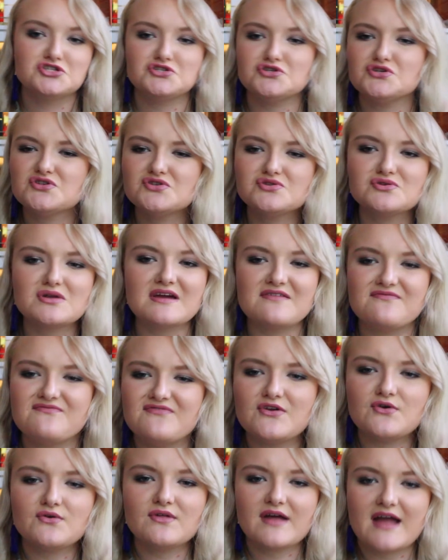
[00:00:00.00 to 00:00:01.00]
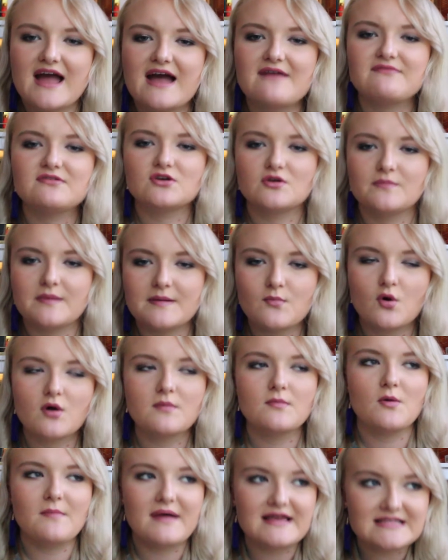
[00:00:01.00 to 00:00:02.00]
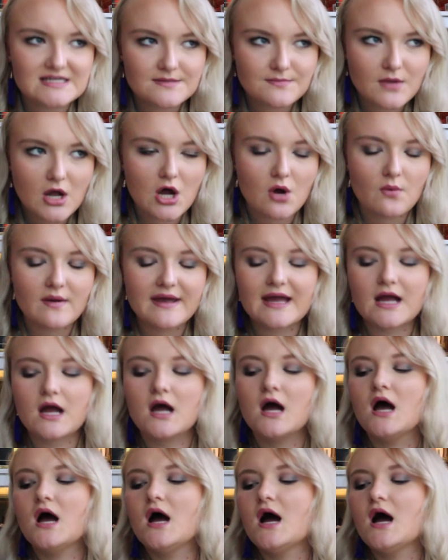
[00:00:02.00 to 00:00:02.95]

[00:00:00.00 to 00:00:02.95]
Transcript: just so that I feel like I have a little bit more momentum going.